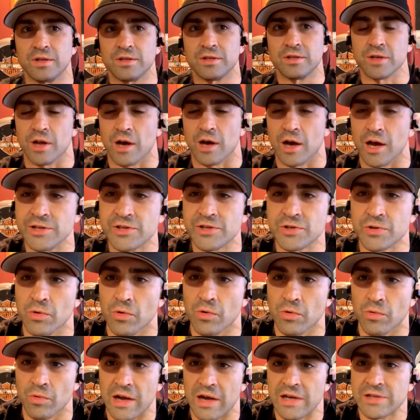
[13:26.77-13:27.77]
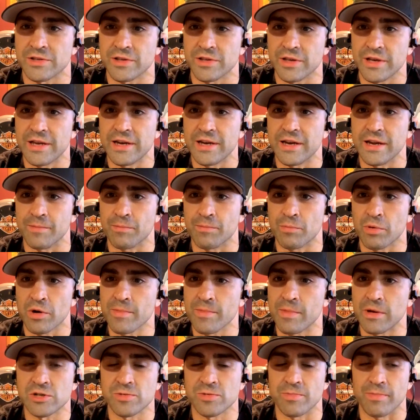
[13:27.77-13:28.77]
high school wrestling, and pretty
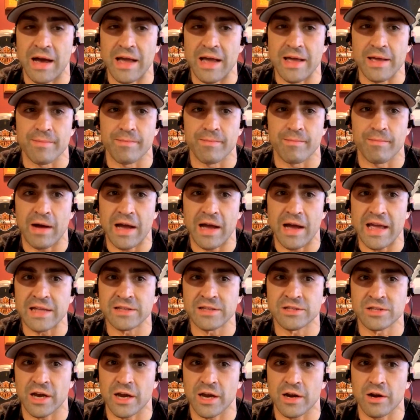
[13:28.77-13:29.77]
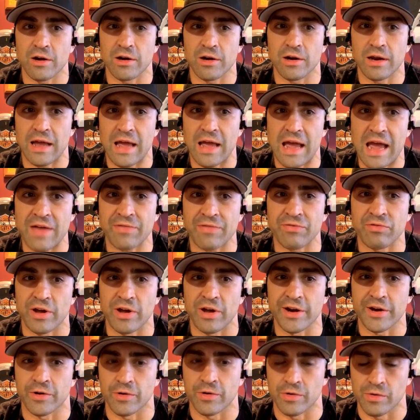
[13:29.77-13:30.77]
much my entire
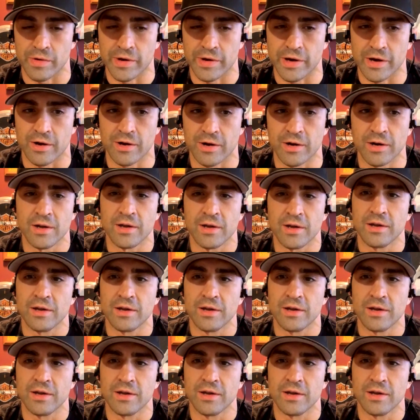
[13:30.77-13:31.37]
athletic career,